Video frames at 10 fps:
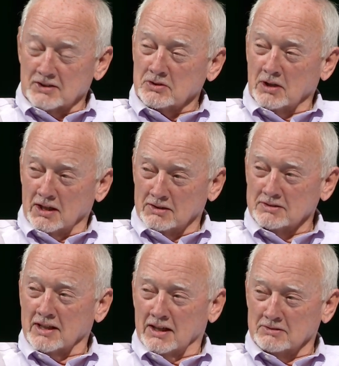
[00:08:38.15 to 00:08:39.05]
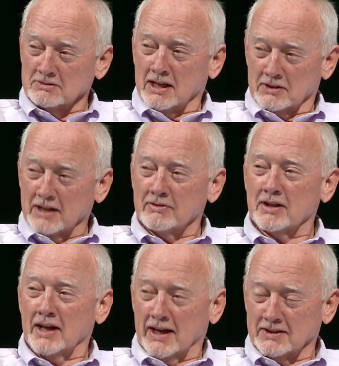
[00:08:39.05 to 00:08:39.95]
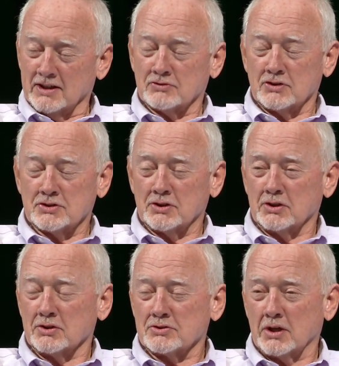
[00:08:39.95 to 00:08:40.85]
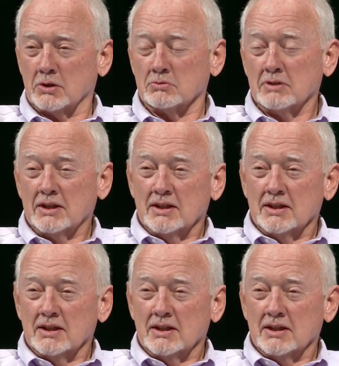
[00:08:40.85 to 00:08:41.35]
so I'll give you that. That's for sure. So